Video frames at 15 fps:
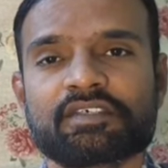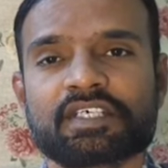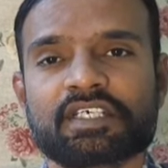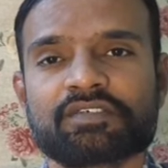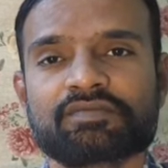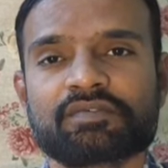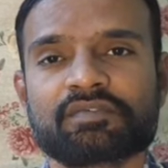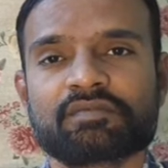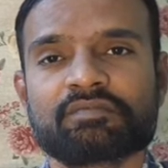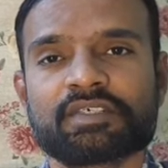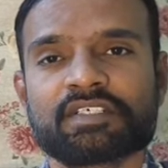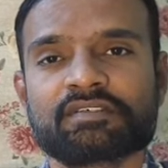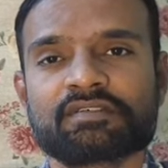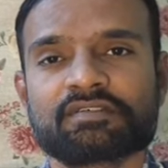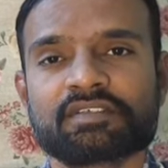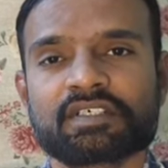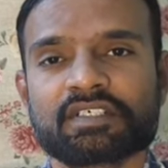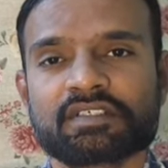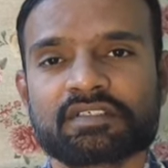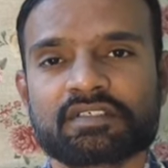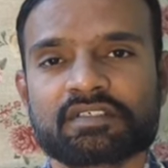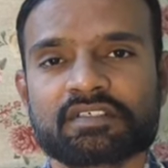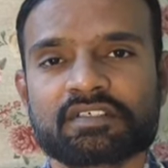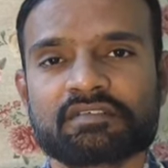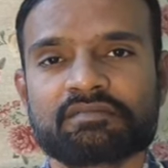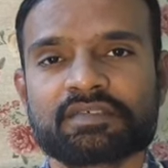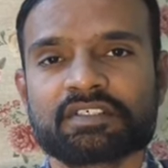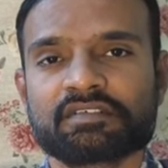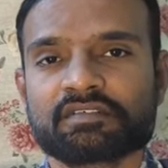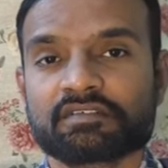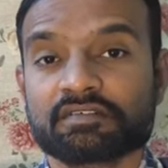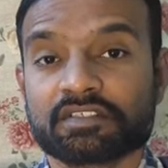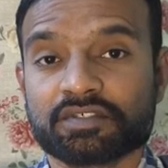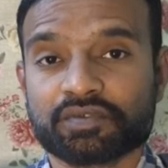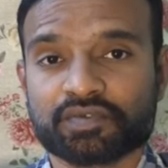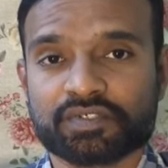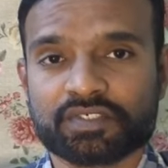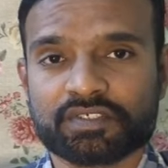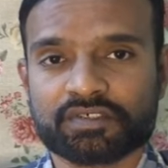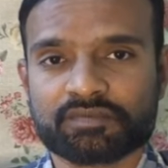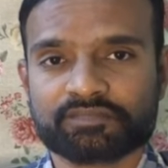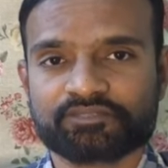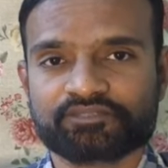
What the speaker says: transformer based on the construction, based on the usage.